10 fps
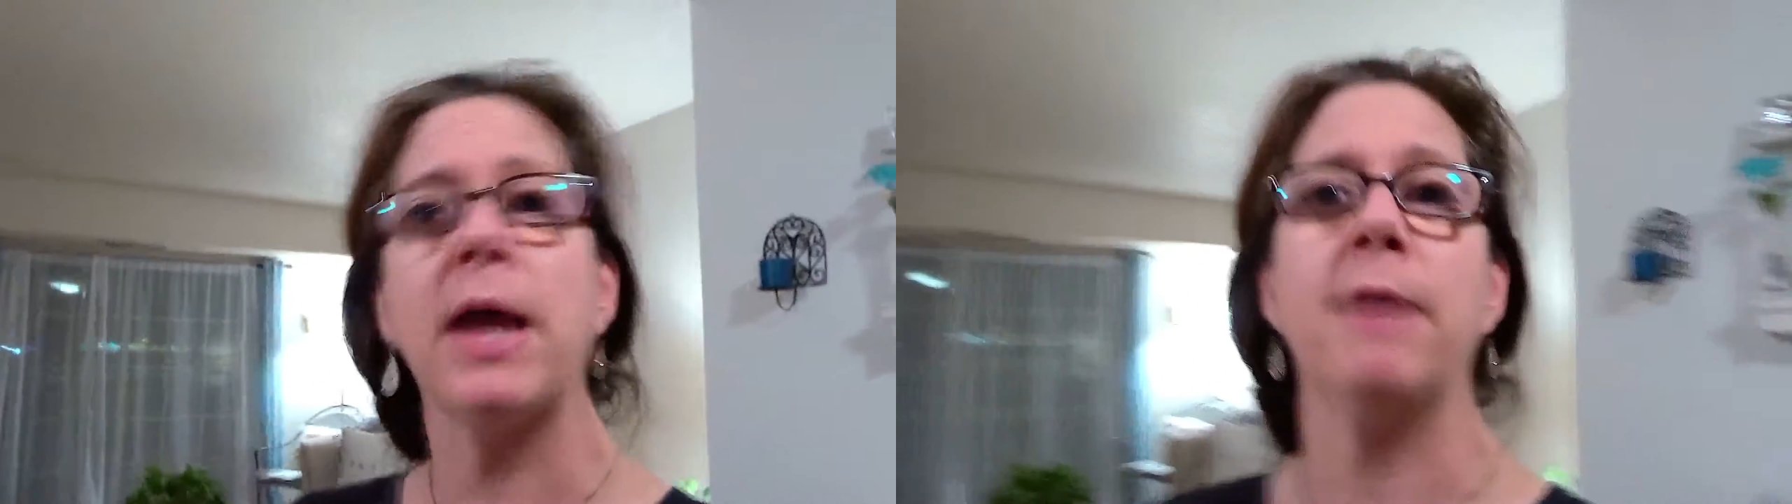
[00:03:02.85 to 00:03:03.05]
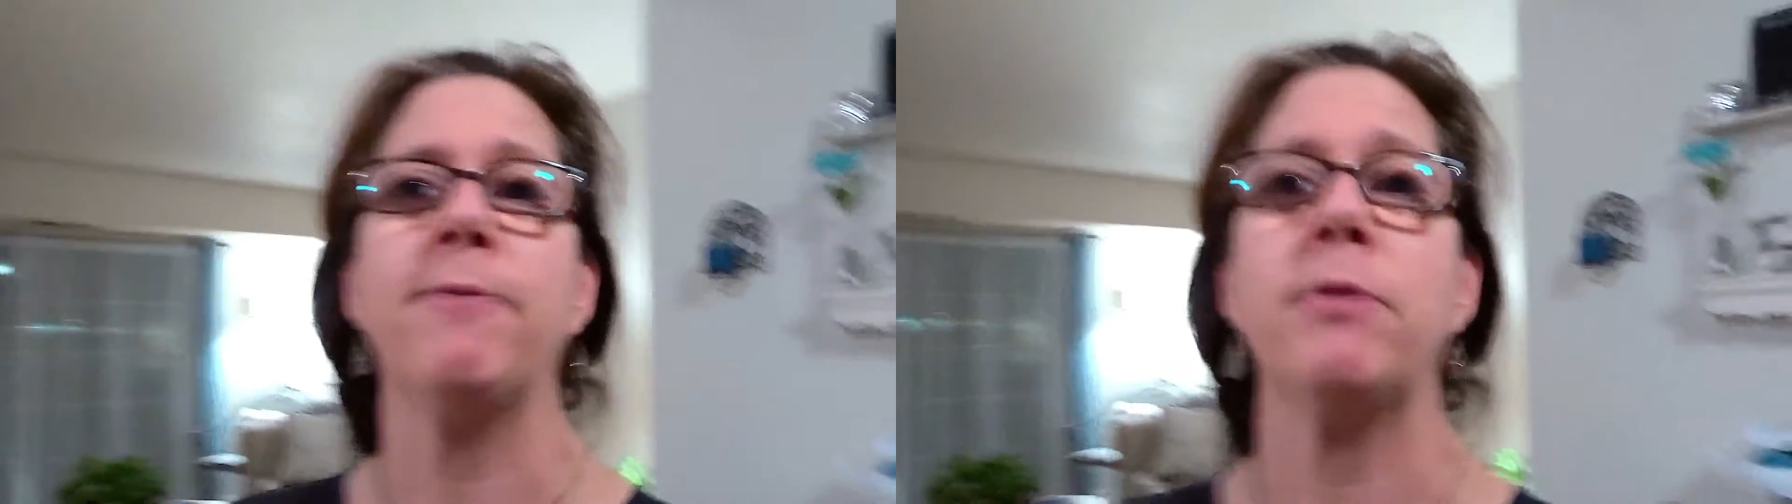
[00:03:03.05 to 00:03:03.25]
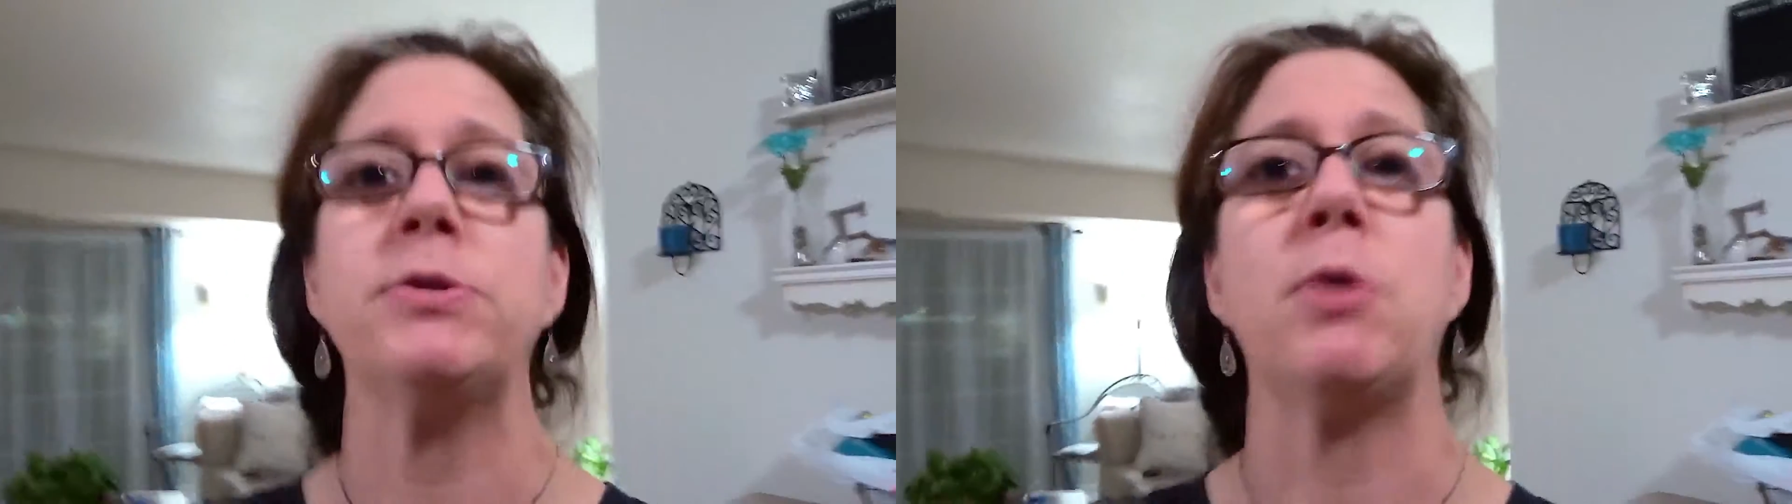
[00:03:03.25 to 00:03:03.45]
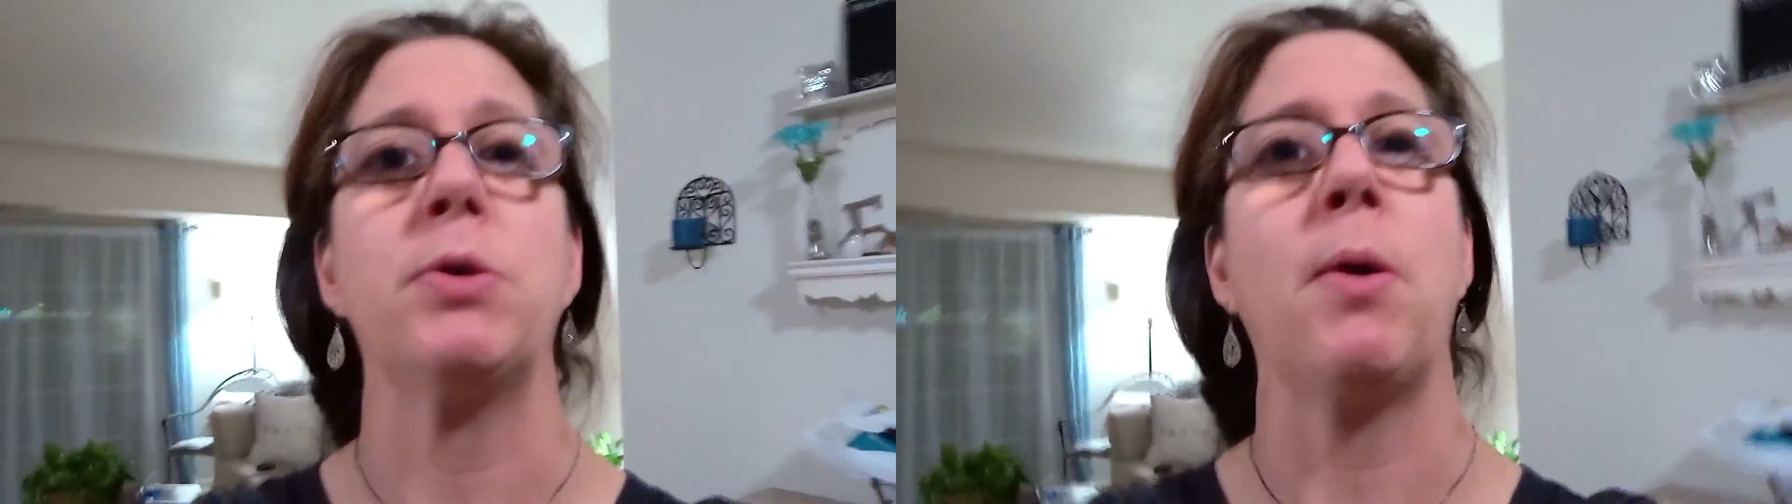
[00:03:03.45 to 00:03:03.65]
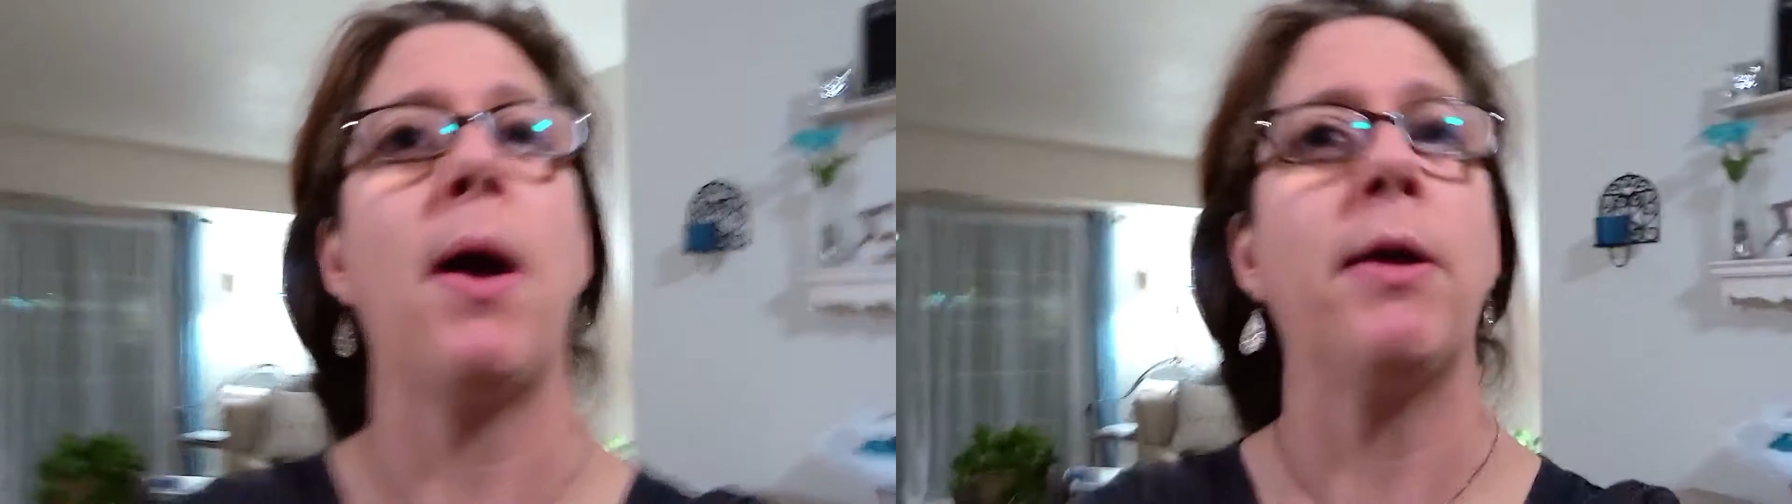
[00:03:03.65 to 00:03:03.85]
and if you don't
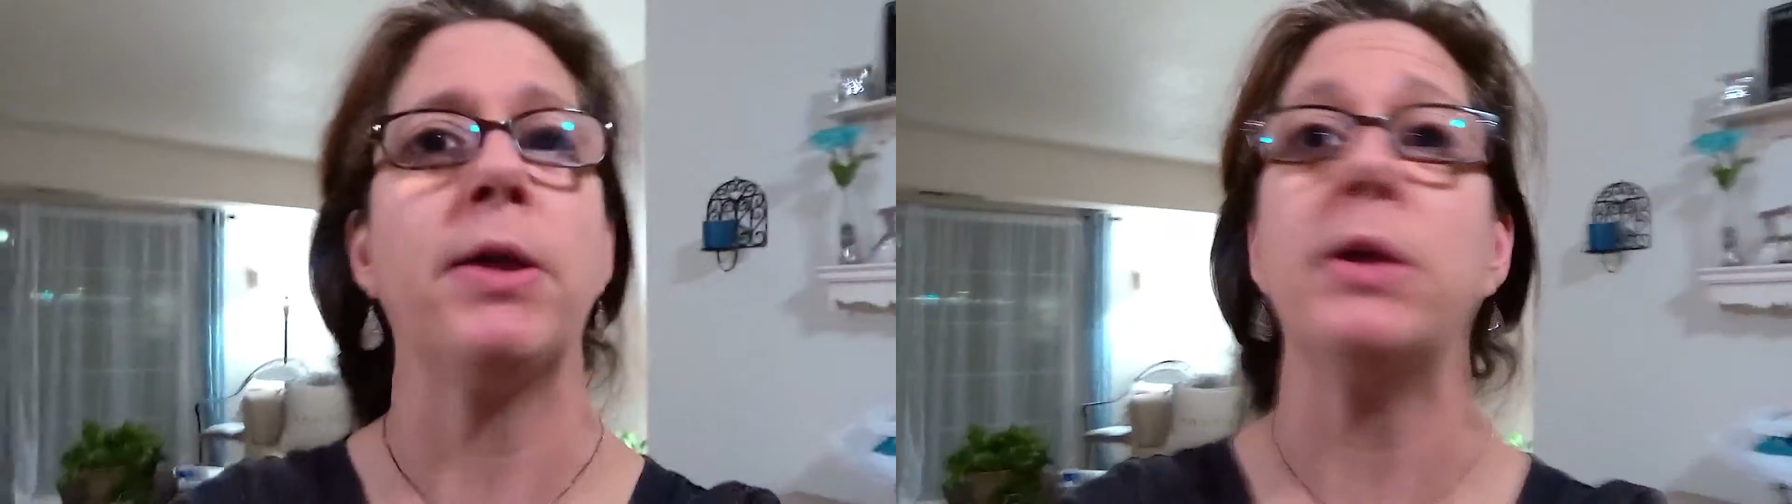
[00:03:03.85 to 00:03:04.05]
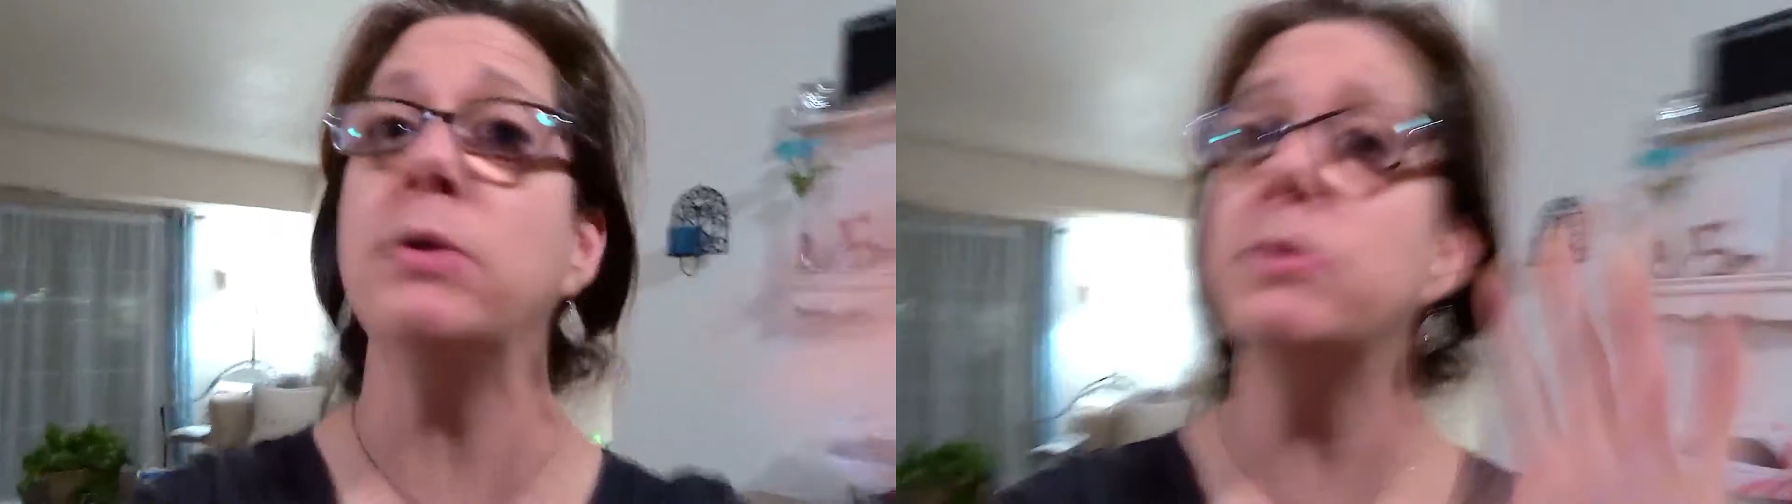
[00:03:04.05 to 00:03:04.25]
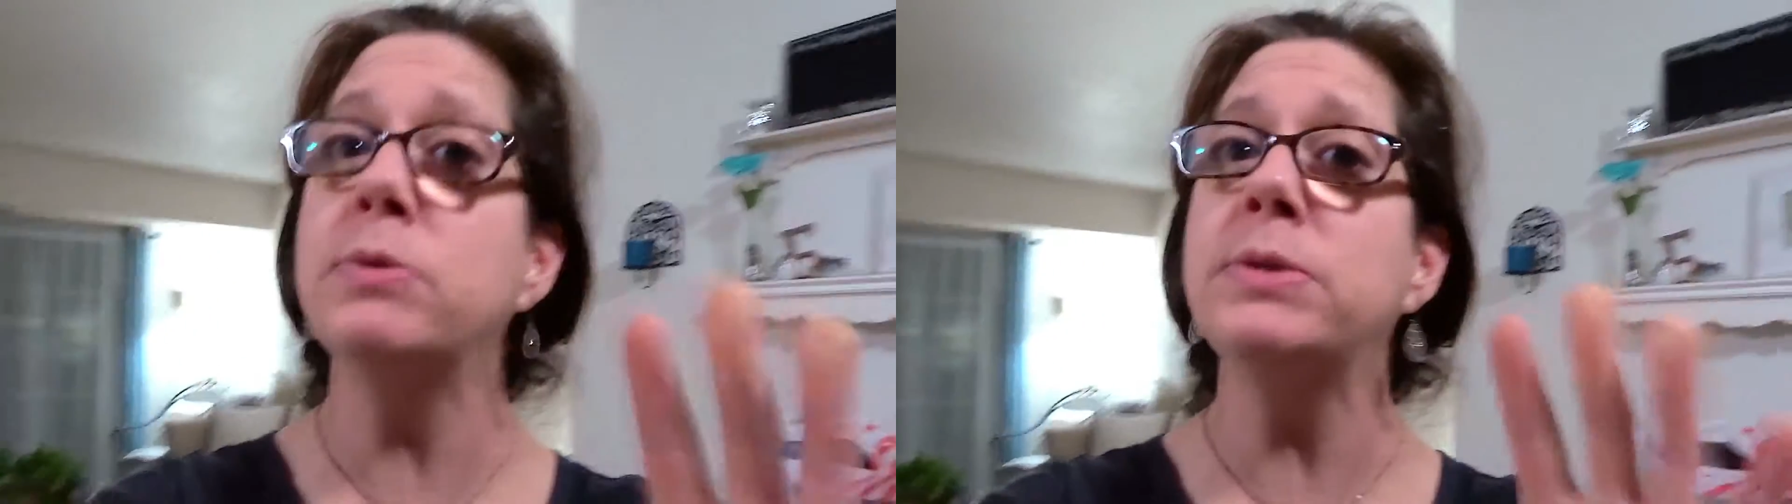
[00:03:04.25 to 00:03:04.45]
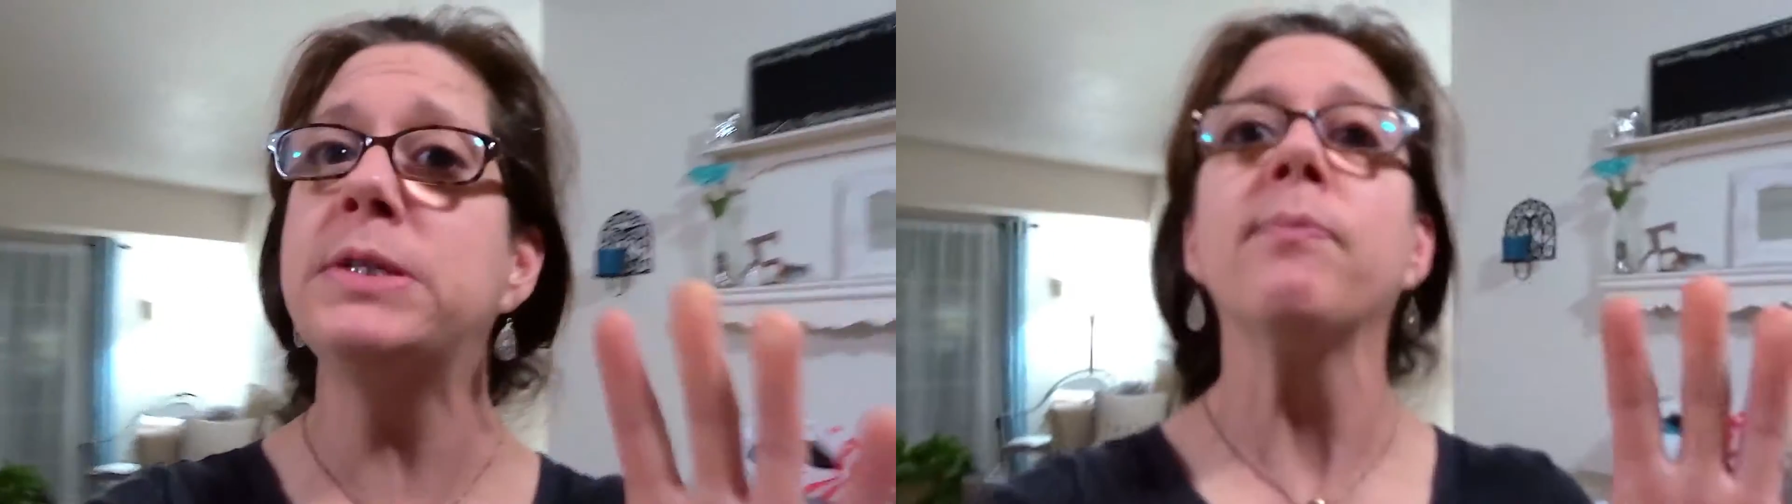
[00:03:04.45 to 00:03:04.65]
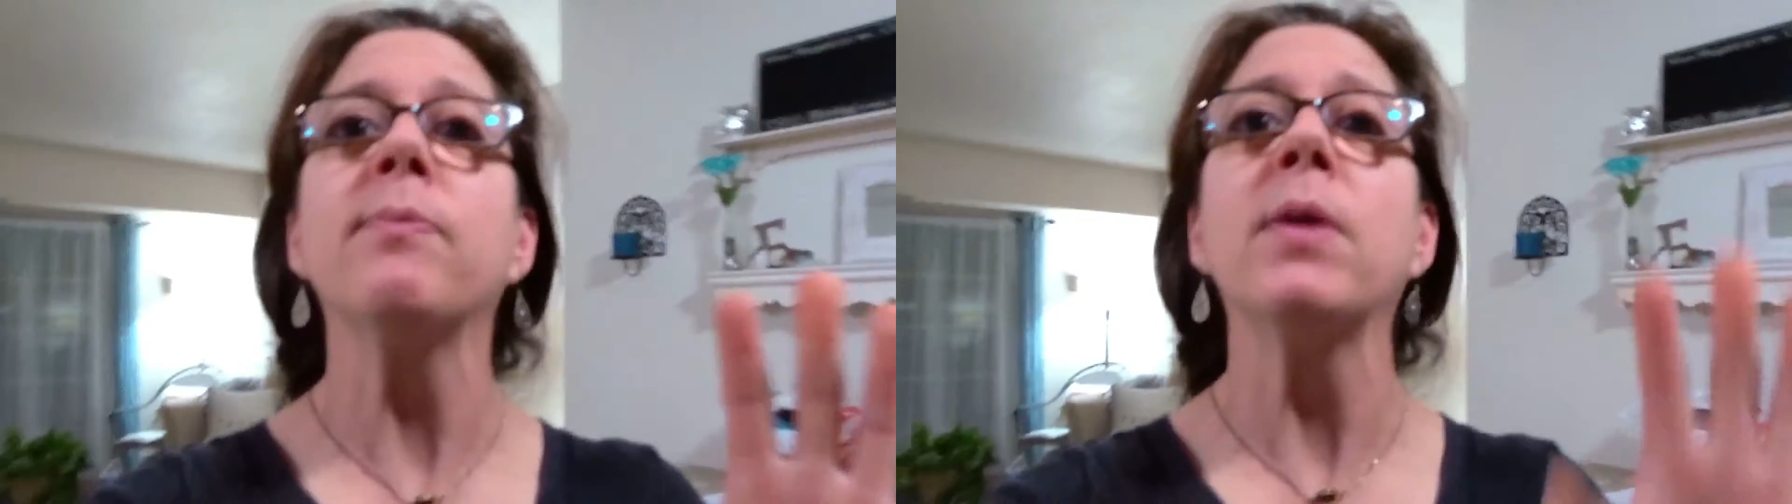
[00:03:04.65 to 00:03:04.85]
know how to
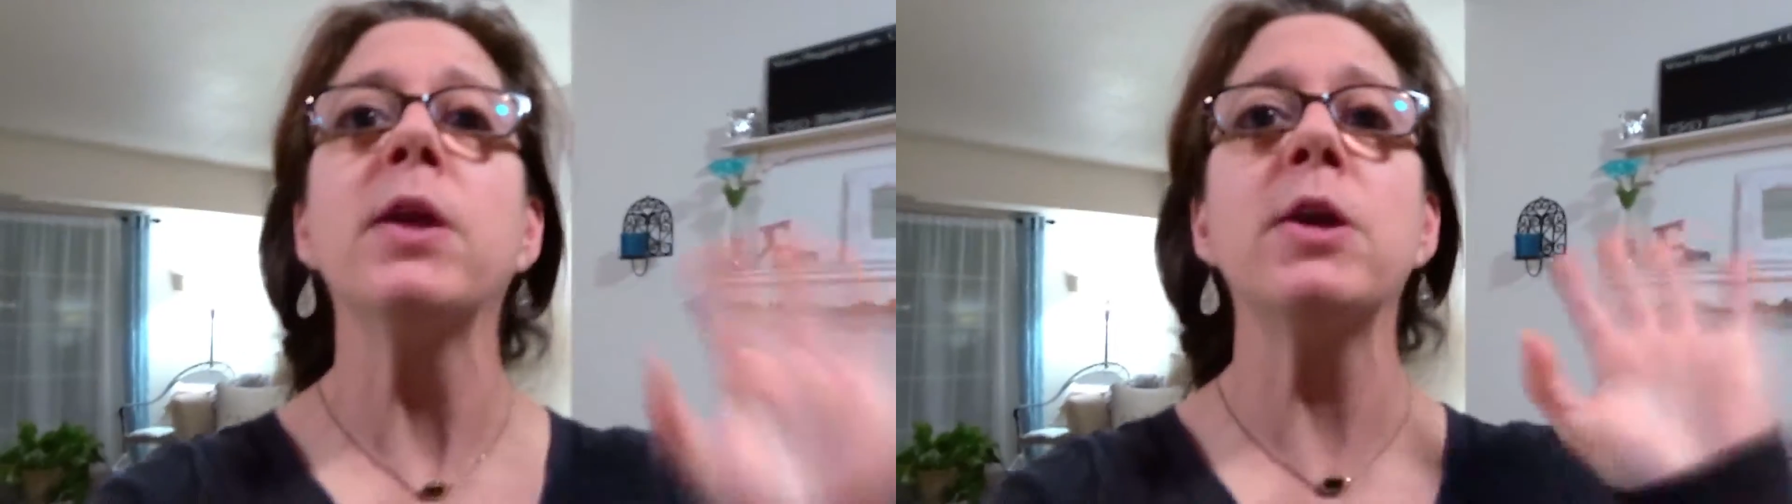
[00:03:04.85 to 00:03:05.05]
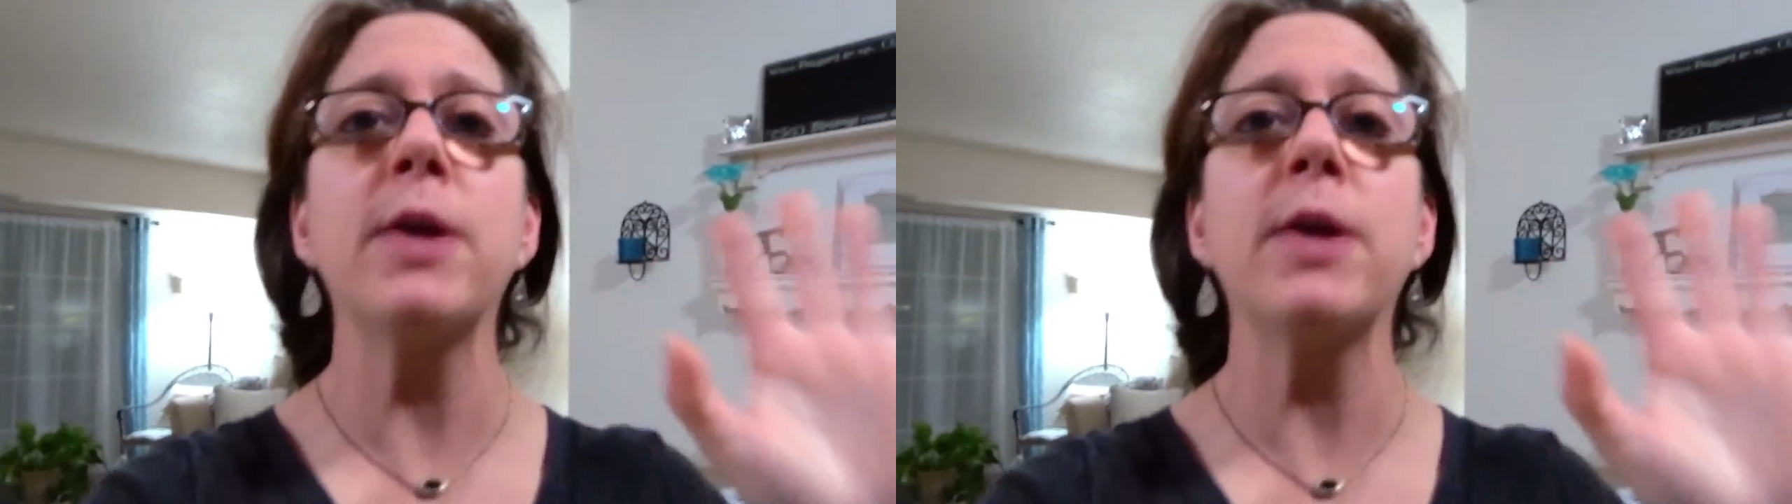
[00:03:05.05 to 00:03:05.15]
use your